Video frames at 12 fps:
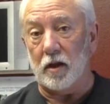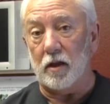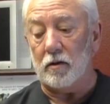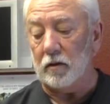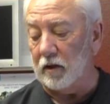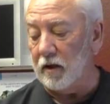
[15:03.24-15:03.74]

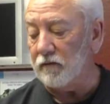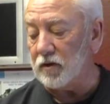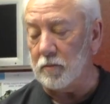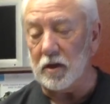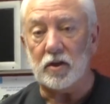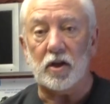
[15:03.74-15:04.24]
that live
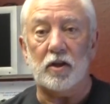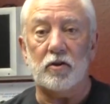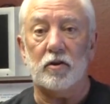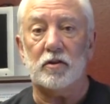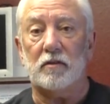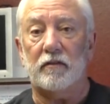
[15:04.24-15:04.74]
to be 10
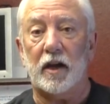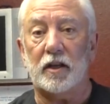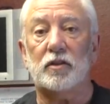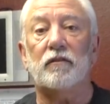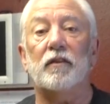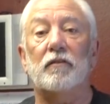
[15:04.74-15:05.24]
years of
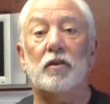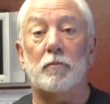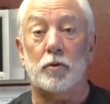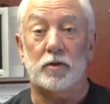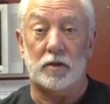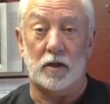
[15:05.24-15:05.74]
age,
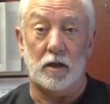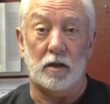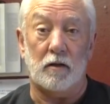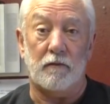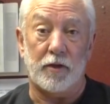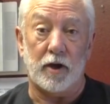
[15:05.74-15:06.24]

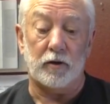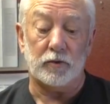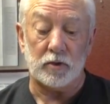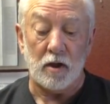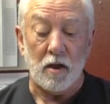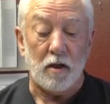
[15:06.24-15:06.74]
50% of
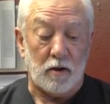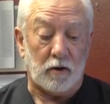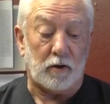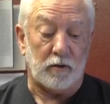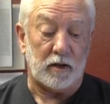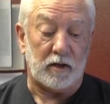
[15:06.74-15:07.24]
those
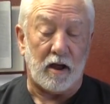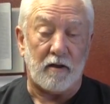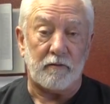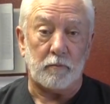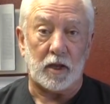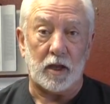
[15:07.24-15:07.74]
are going to die
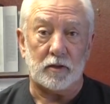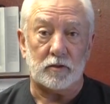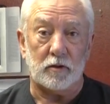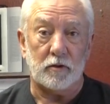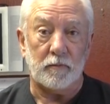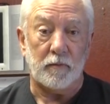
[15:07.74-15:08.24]
from
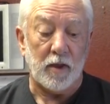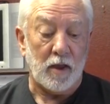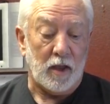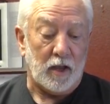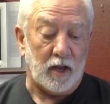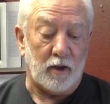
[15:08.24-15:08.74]
cancer.
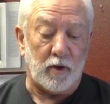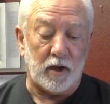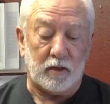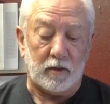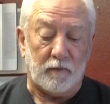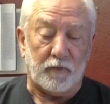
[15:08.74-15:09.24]

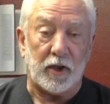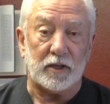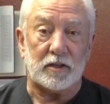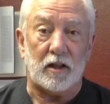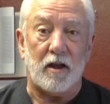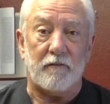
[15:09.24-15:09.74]
Anyway,
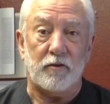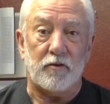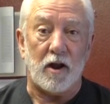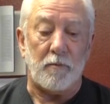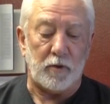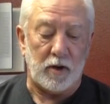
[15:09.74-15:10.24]
thanks a lot for
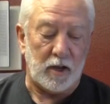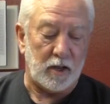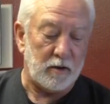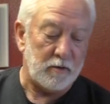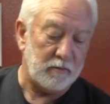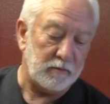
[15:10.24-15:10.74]
dropping
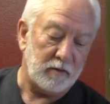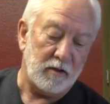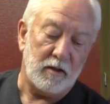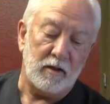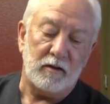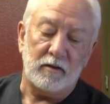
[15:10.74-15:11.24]
in.
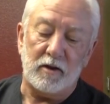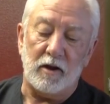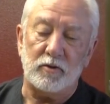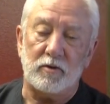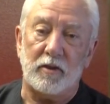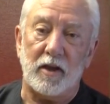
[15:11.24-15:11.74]

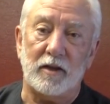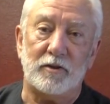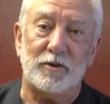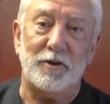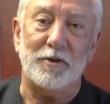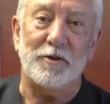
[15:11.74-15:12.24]
Dozer
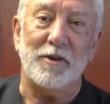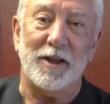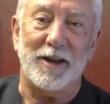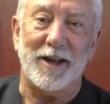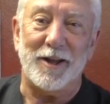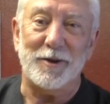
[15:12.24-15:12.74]
thanks you,
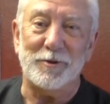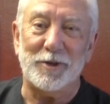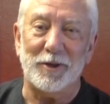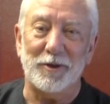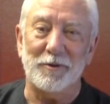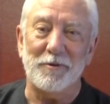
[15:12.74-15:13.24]
and I do
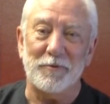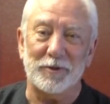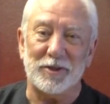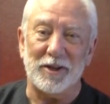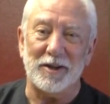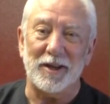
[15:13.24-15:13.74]
too. We'll
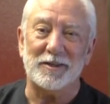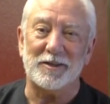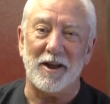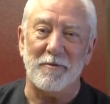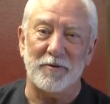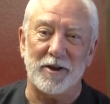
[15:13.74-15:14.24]
see you next
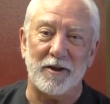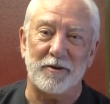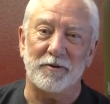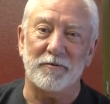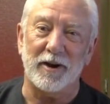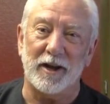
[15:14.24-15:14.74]
time on Out
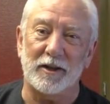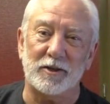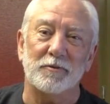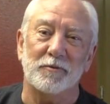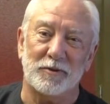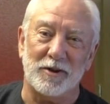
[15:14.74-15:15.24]
on the Ranch
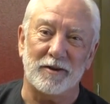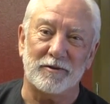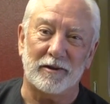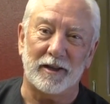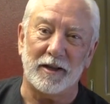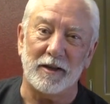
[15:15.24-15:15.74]
with
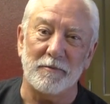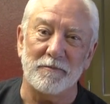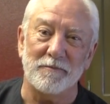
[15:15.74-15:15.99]
Dr. Lee.